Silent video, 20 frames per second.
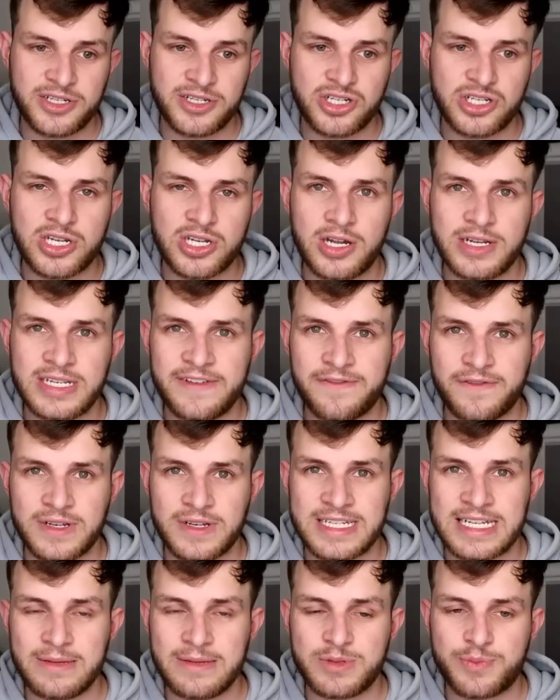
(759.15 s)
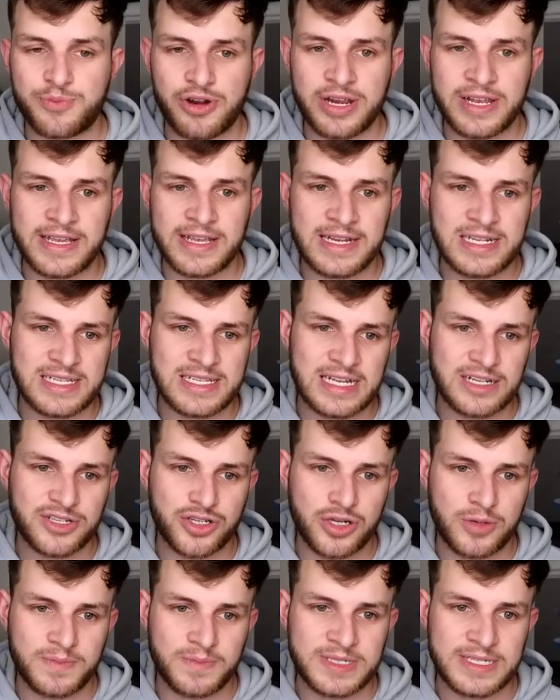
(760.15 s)
I just like different teams breaking into that
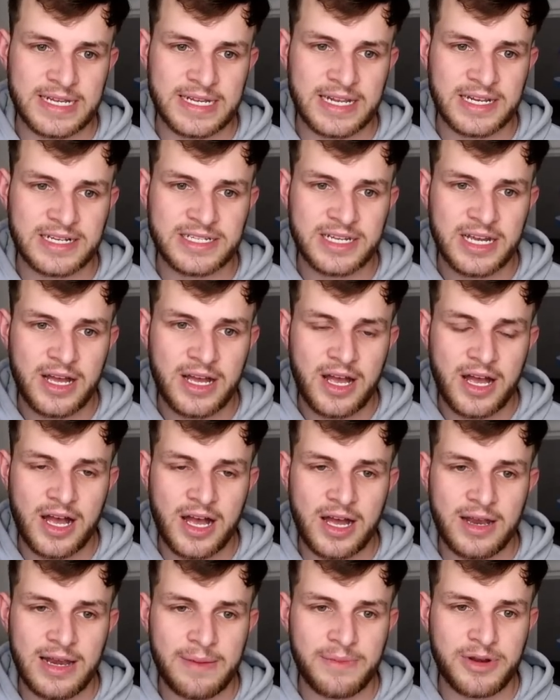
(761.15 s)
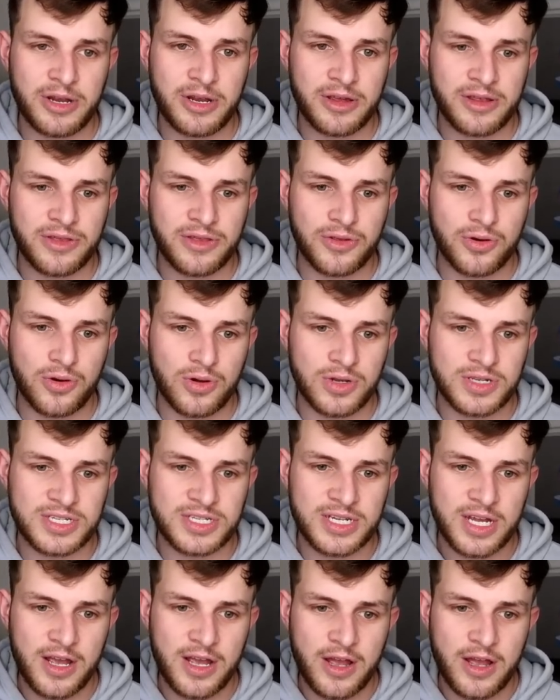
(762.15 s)
top 6. Let me know your thoughts.